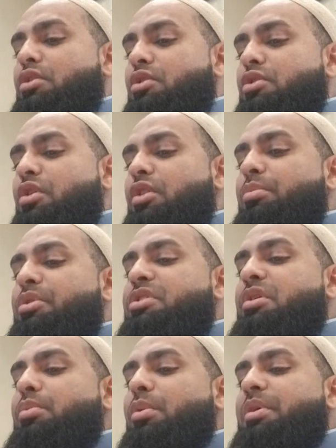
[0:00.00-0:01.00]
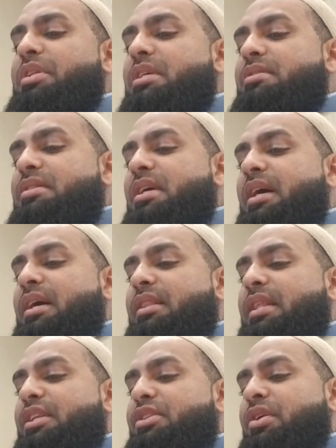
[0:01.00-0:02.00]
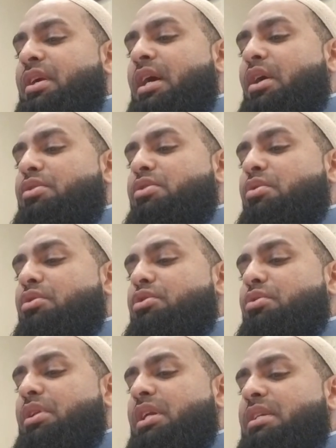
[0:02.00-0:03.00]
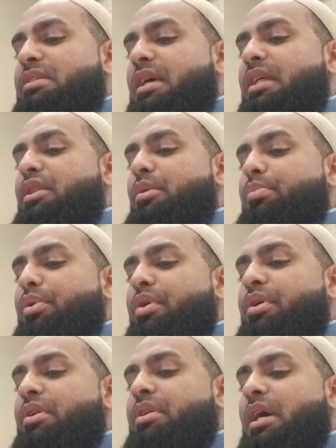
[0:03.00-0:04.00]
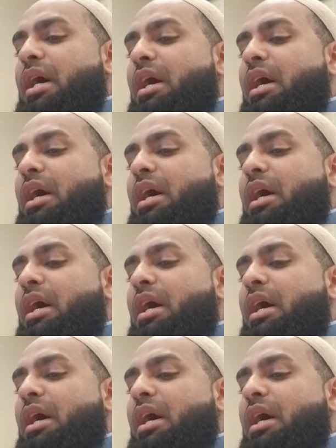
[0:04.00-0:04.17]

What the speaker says: So the Muslim woman does not let her household duties and the burdens